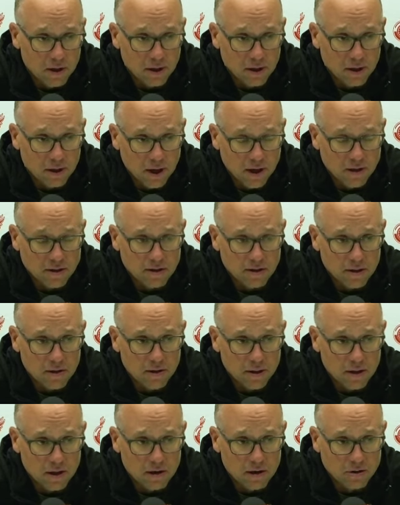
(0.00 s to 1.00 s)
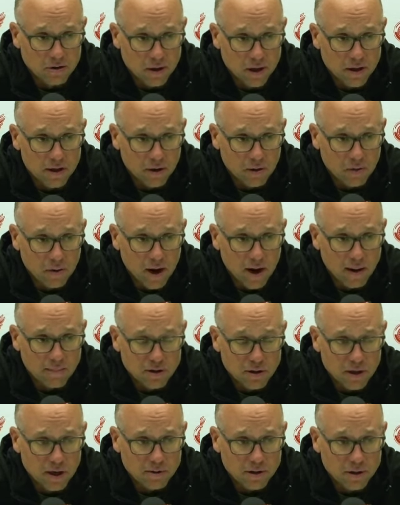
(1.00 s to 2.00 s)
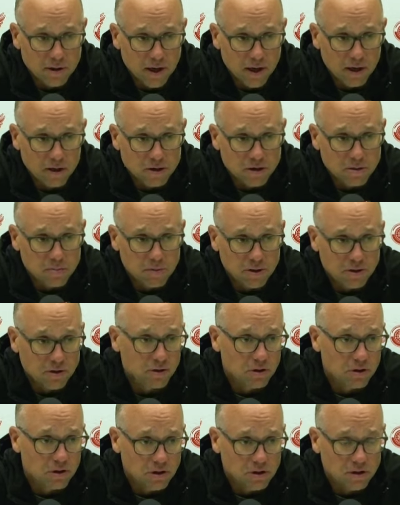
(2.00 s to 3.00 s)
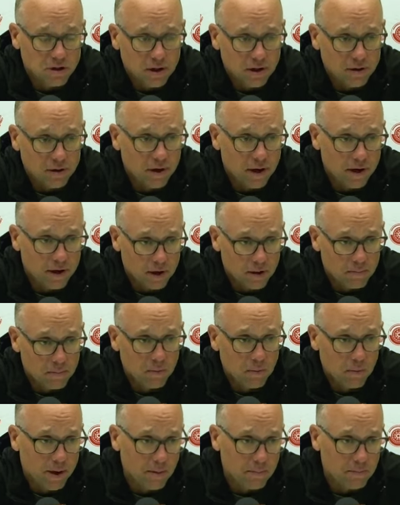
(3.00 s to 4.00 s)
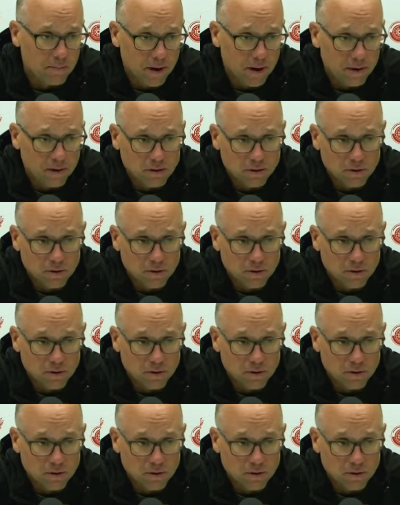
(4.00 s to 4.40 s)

like guys that are trying to grab jobs, you can't just be as good as another guy. You got to be way better.